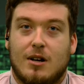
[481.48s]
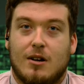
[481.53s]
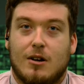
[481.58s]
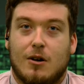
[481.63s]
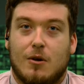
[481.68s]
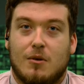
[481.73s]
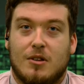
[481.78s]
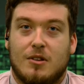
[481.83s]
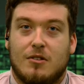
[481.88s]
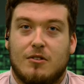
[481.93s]

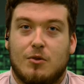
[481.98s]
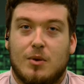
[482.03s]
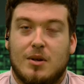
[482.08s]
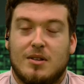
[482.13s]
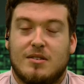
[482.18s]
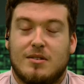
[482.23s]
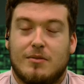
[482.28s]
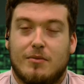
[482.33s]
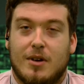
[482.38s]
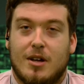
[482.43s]
goal in the
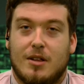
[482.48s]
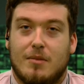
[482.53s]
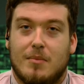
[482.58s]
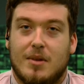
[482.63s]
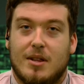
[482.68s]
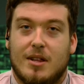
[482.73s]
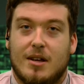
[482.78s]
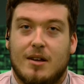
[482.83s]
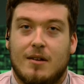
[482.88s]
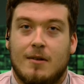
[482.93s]
23rd
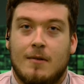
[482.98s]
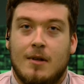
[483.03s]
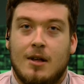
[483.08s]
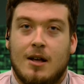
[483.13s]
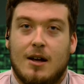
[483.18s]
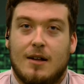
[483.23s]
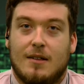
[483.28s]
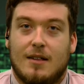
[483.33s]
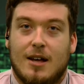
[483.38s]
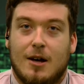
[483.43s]
minute
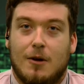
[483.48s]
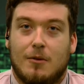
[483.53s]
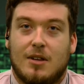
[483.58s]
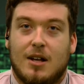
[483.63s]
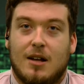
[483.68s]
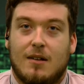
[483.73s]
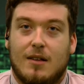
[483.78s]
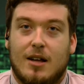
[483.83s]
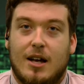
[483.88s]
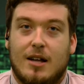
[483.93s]
and held
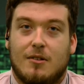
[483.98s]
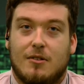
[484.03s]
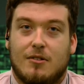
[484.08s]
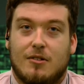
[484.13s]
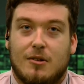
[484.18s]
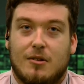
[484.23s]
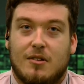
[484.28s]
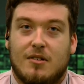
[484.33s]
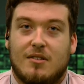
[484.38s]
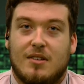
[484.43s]
that lead
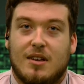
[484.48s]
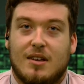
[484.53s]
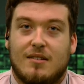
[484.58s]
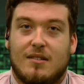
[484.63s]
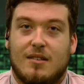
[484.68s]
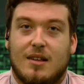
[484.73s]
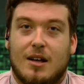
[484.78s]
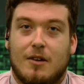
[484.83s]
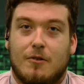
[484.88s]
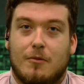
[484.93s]
until the
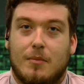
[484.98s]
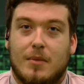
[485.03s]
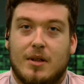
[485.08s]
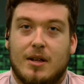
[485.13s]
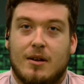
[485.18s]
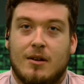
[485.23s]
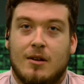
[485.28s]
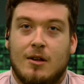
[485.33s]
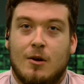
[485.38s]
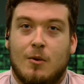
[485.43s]
69th
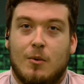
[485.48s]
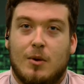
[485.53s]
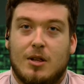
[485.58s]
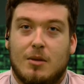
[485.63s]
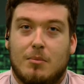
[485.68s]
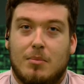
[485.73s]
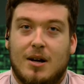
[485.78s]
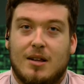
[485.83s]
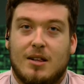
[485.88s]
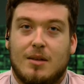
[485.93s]
minute when
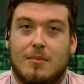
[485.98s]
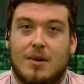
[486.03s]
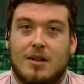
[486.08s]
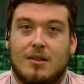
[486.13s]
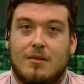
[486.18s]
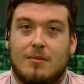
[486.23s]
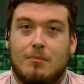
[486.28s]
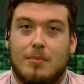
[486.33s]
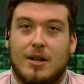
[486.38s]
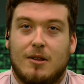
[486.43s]
the Paddy
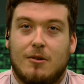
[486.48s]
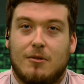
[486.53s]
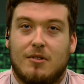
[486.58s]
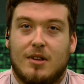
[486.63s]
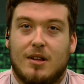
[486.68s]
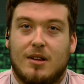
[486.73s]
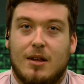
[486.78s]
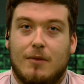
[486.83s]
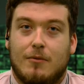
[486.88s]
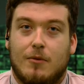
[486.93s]
Madden
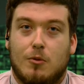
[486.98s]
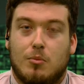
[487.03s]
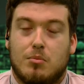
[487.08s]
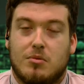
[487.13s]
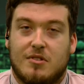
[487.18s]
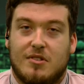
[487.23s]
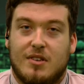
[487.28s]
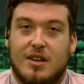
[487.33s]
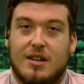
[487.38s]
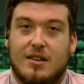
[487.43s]
penalty levelled
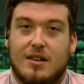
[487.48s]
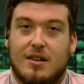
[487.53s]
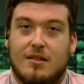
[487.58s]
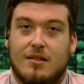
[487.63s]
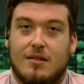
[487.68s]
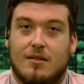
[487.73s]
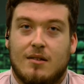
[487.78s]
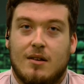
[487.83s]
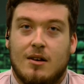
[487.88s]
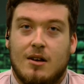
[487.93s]

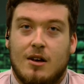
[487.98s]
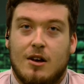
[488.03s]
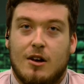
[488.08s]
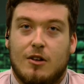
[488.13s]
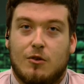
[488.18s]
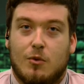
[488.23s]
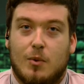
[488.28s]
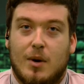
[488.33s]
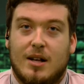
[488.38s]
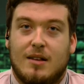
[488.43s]
proceedings.
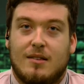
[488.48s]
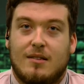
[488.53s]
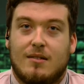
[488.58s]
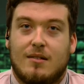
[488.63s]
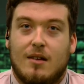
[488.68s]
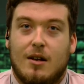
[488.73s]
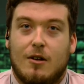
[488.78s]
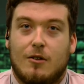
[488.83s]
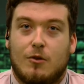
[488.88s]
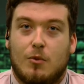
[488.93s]
A
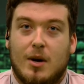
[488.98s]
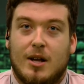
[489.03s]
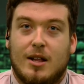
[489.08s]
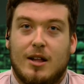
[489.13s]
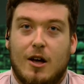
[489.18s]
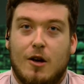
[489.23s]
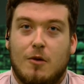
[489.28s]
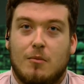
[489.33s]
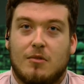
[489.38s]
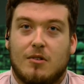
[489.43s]
Dwayne
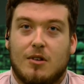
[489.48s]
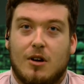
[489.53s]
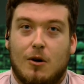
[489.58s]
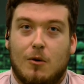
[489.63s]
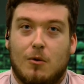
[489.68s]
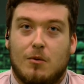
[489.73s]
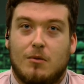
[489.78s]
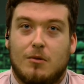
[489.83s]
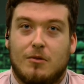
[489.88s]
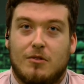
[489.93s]
Holmes
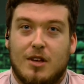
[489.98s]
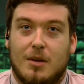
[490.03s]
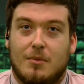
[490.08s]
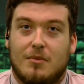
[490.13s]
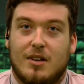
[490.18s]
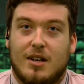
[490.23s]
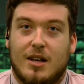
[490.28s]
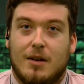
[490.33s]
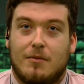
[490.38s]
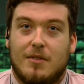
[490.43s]
goal
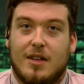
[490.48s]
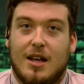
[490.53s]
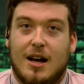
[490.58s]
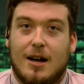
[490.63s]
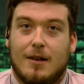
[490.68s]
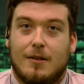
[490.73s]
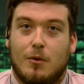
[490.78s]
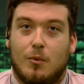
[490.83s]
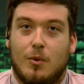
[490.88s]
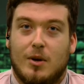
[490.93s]
seemed to give the
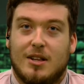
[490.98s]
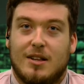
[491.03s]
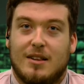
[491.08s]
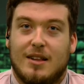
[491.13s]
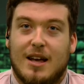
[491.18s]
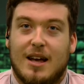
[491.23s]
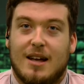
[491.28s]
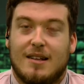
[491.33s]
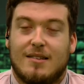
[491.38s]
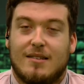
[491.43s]
Iron the win in
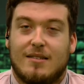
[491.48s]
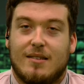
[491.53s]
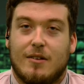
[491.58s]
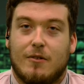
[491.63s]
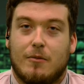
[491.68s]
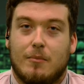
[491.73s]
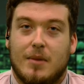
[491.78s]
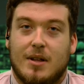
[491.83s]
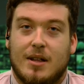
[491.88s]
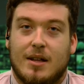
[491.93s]
the
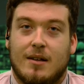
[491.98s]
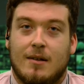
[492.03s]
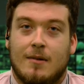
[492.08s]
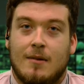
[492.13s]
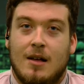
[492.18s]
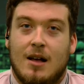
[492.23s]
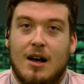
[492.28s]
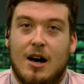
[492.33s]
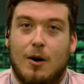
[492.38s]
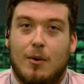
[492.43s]
86th minute.
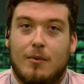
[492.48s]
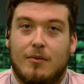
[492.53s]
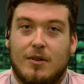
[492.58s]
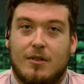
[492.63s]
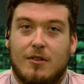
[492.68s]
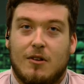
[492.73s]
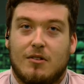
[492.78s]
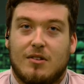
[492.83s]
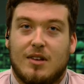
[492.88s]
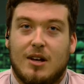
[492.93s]
However,
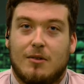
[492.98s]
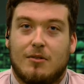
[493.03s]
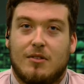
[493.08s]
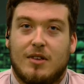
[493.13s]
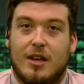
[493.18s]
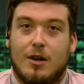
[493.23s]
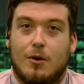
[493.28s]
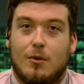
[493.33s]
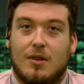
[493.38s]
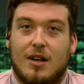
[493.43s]
Notts
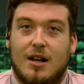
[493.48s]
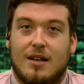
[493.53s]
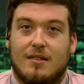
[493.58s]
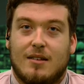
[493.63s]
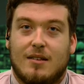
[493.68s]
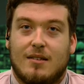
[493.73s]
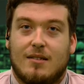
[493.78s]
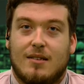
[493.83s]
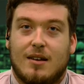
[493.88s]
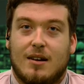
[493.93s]
County equalised
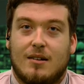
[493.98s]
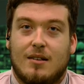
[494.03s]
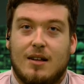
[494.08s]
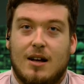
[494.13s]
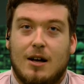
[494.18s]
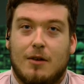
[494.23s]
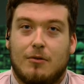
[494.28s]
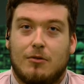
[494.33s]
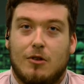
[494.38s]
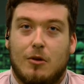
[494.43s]
in second
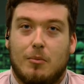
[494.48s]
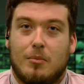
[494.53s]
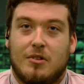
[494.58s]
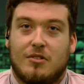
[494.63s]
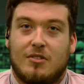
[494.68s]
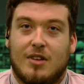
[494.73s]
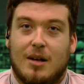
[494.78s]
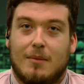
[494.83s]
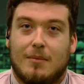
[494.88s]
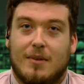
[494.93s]
half
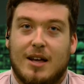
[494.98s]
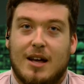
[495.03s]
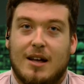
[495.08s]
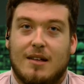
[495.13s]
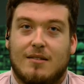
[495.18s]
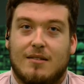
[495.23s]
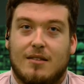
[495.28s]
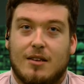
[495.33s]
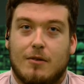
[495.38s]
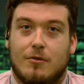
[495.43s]
stoppage time
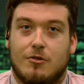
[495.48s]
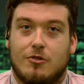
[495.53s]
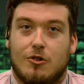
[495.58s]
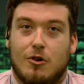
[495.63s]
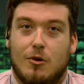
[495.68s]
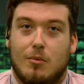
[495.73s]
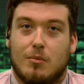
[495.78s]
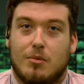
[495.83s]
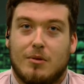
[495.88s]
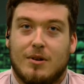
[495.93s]
courtesy of
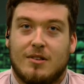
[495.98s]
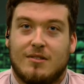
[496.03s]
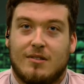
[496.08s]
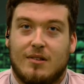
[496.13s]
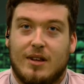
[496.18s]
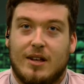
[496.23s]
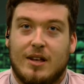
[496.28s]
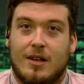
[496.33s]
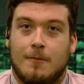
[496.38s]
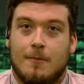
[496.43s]
Sean Brisley,